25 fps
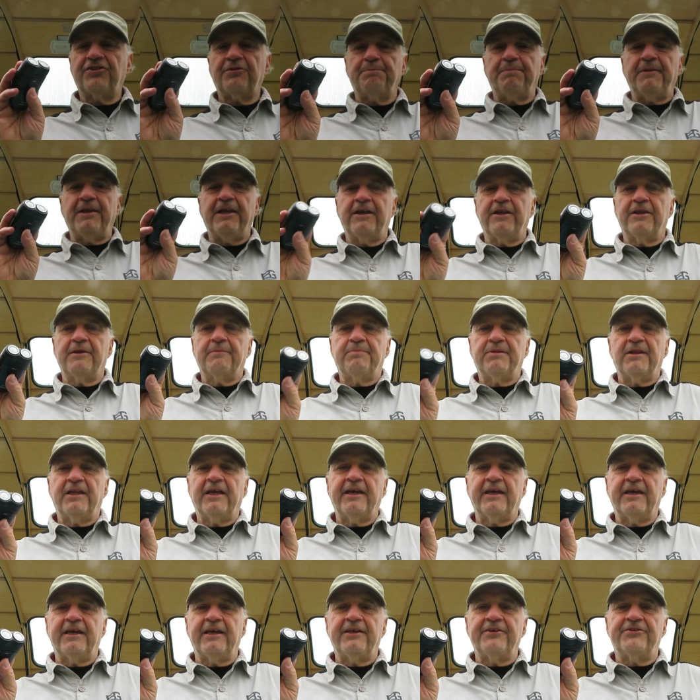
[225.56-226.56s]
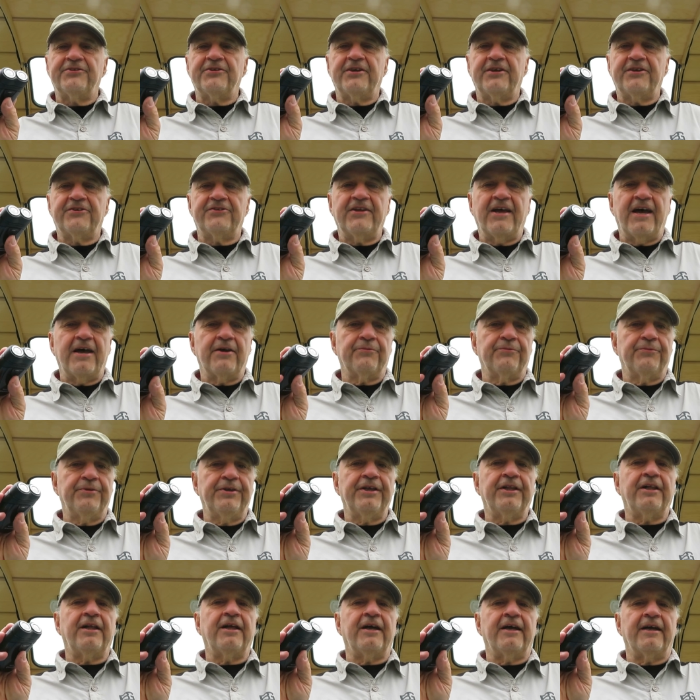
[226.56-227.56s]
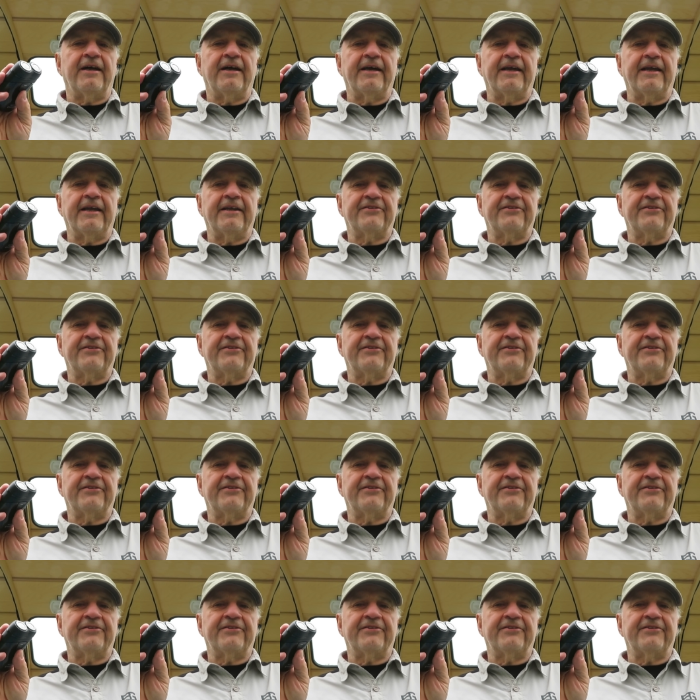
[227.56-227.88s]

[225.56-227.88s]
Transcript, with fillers: speed of the blades is not real high.